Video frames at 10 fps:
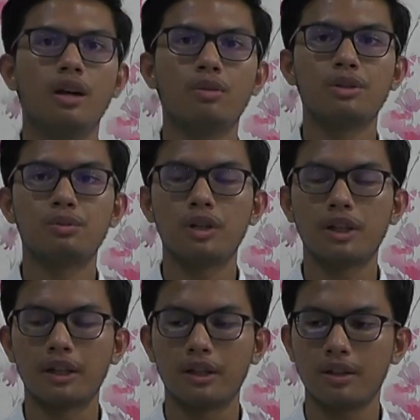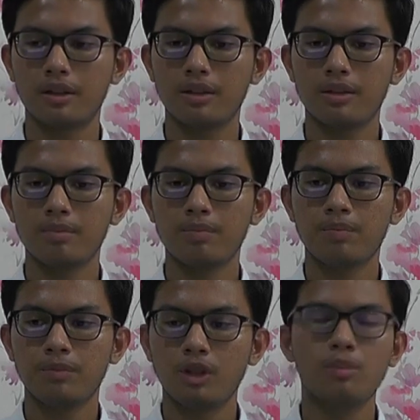I was ready.
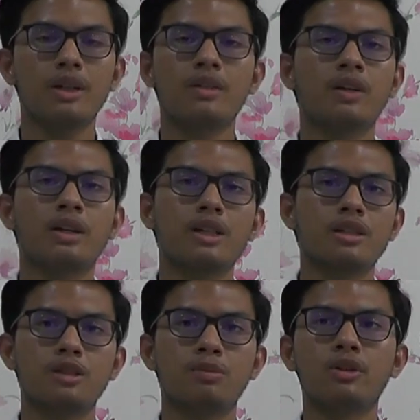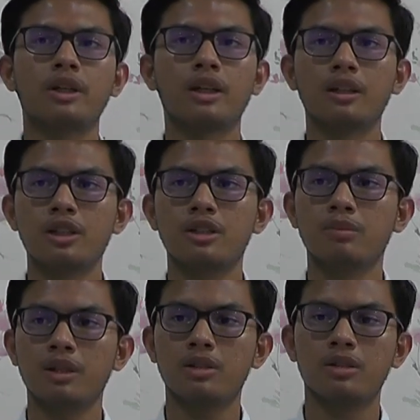Nobody there actually spoke English to
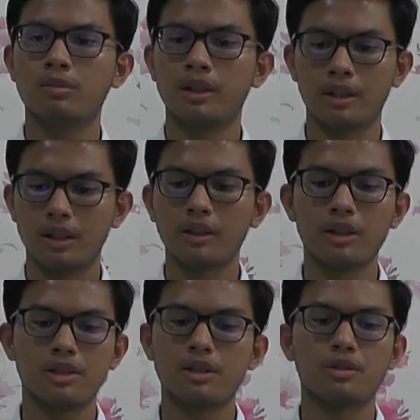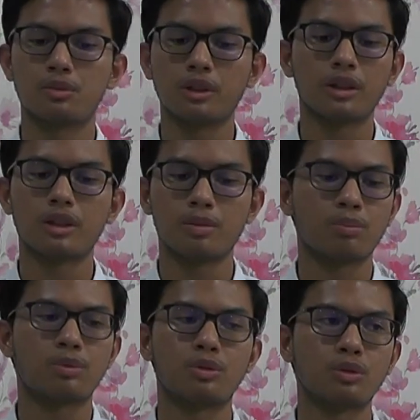me, so my English didn't really
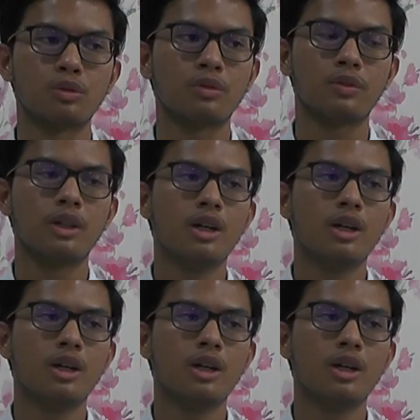improve.